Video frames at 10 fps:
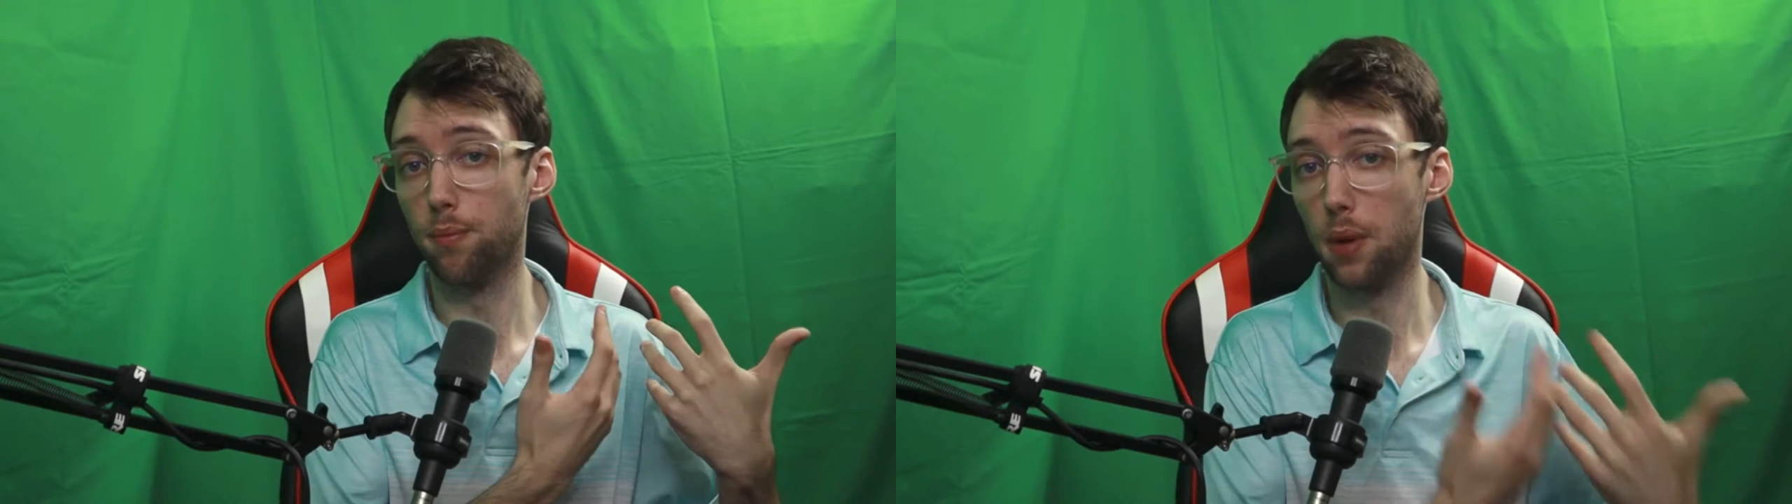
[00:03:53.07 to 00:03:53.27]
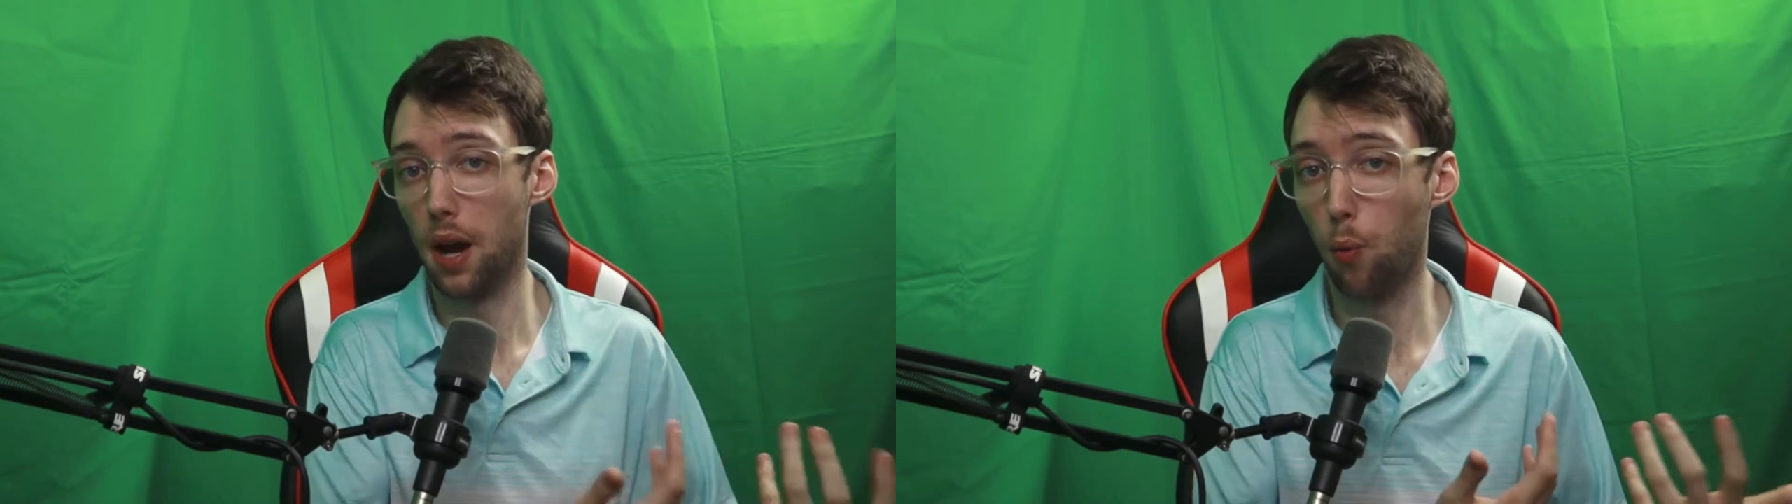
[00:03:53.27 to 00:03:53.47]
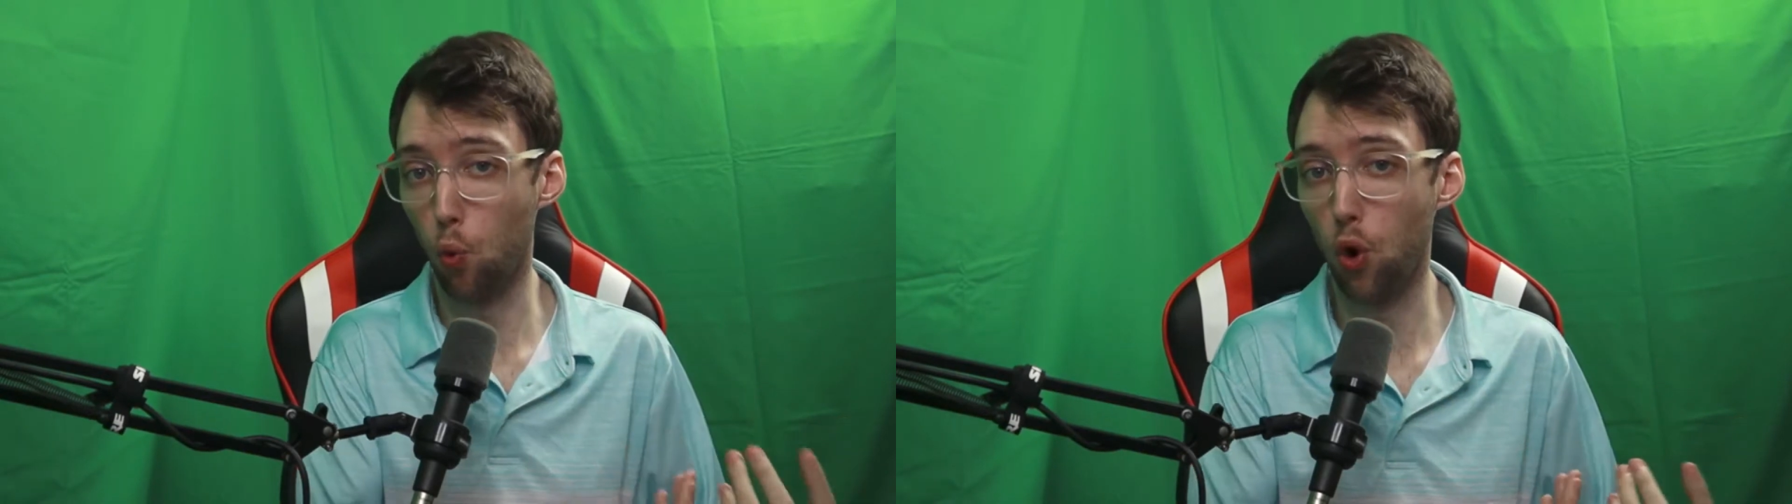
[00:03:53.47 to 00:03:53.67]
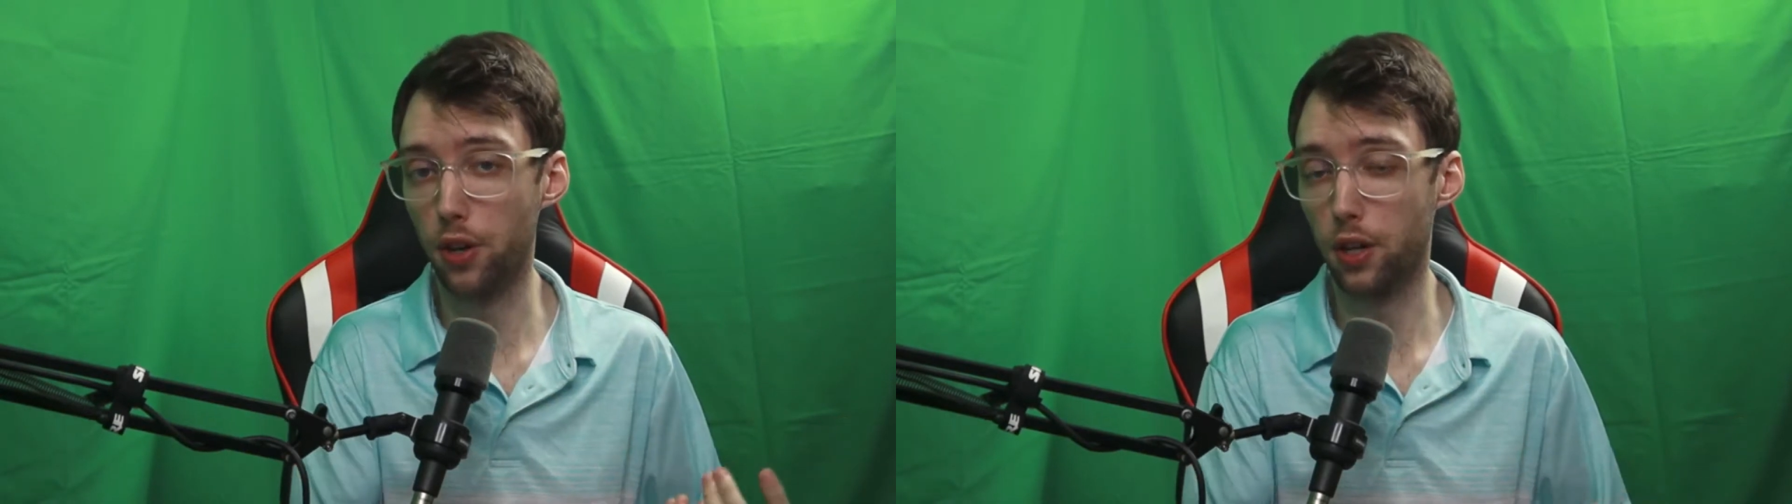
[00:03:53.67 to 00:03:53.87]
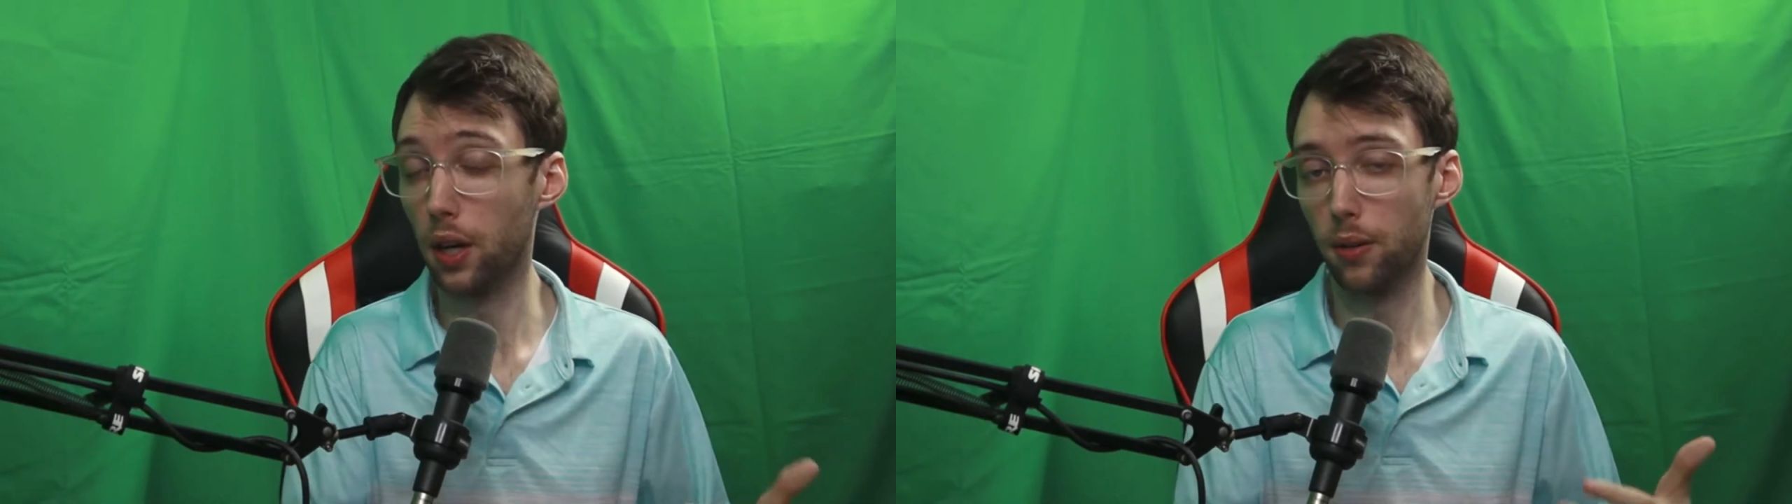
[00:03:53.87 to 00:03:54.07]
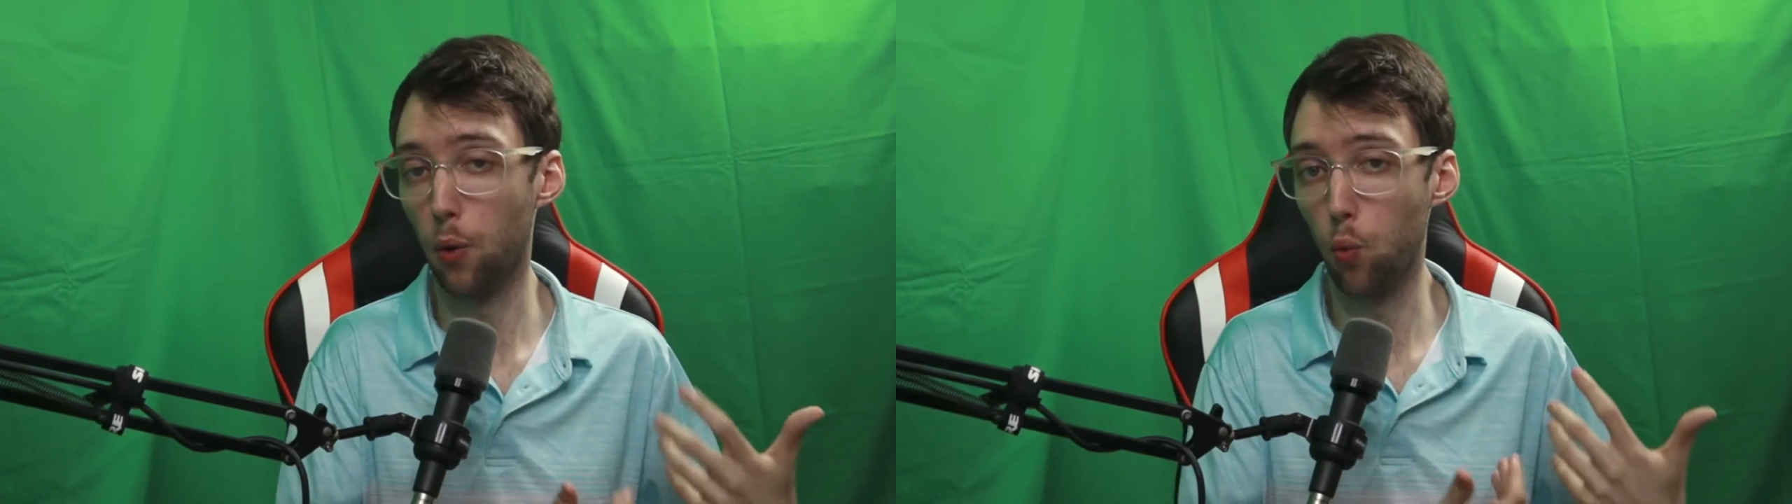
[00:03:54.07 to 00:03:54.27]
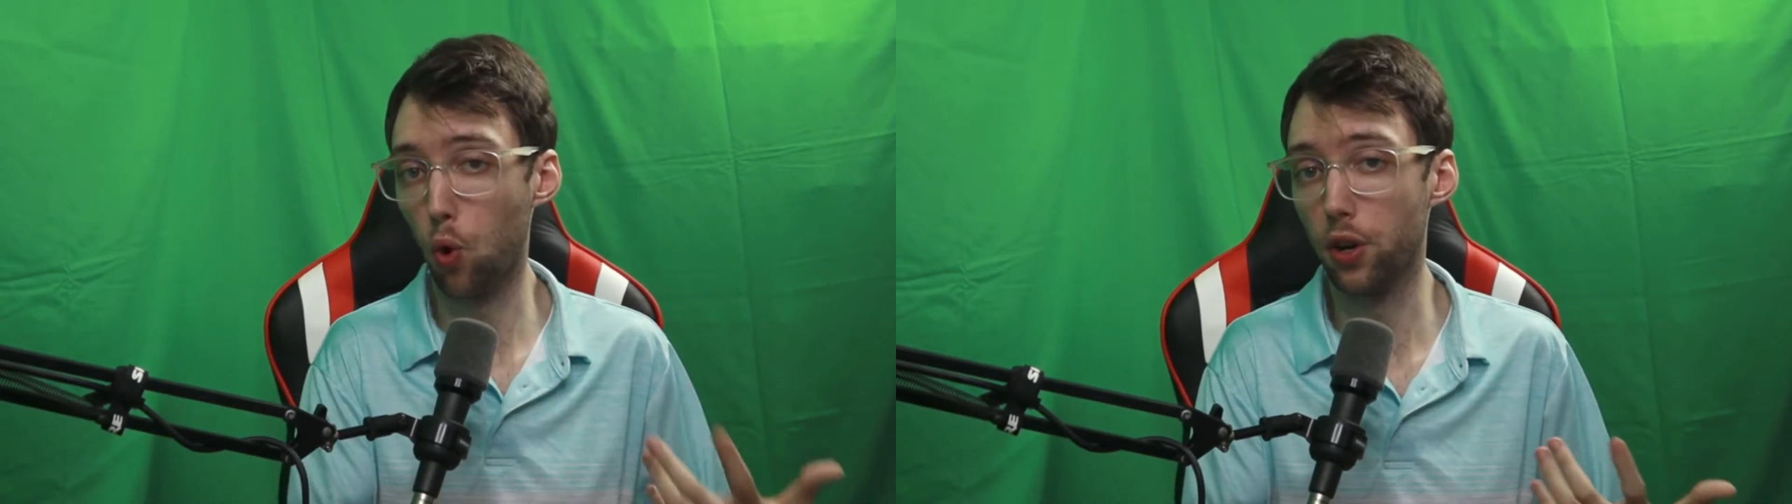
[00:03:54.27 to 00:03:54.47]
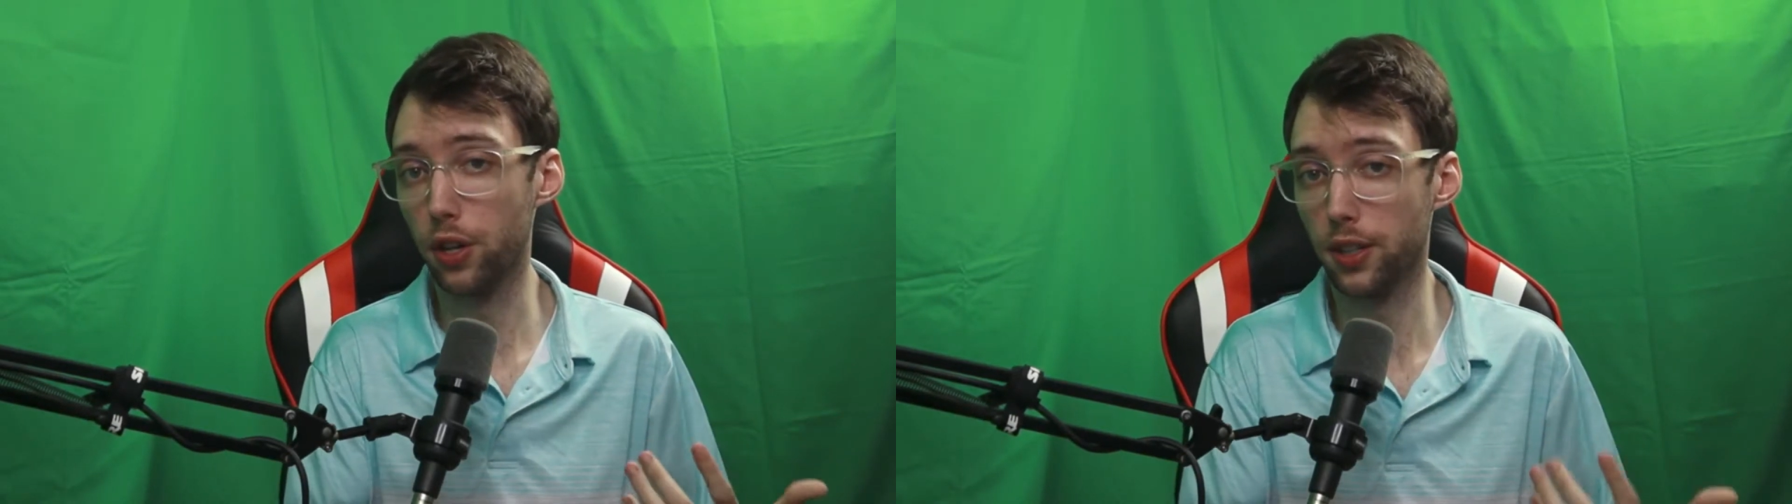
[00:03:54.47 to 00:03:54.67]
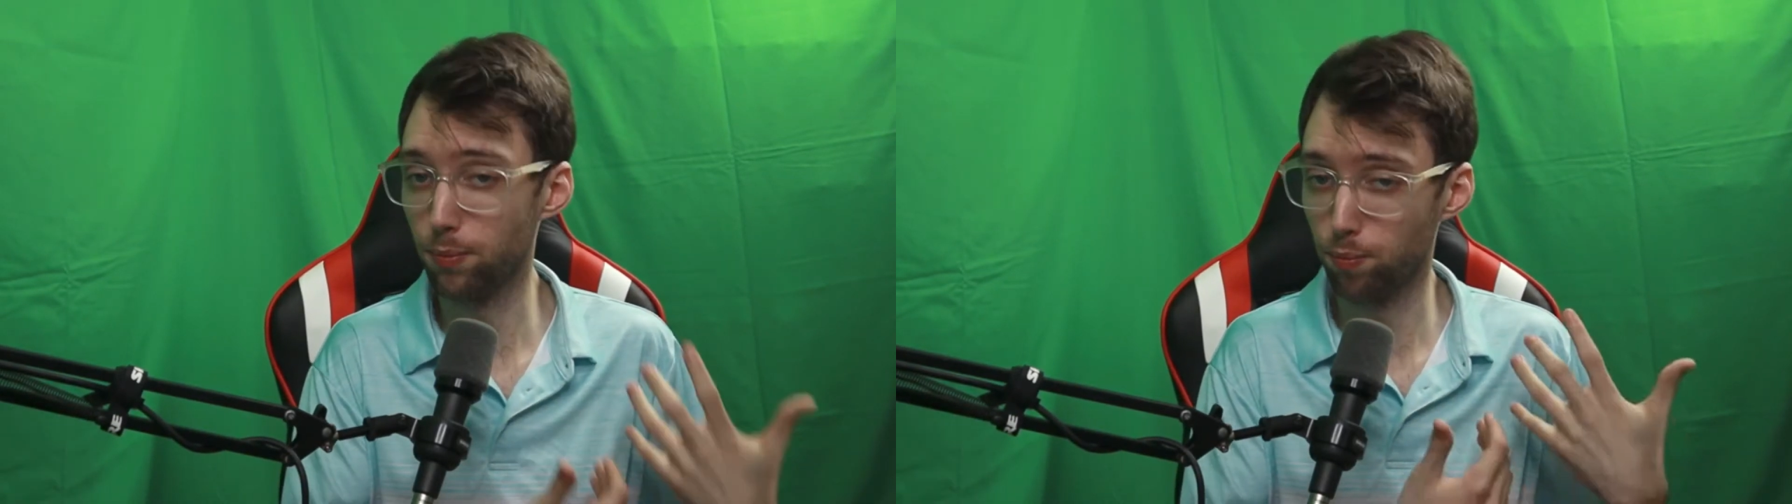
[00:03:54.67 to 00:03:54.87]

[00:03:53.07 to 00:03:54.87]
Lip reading: a warrior. A warrior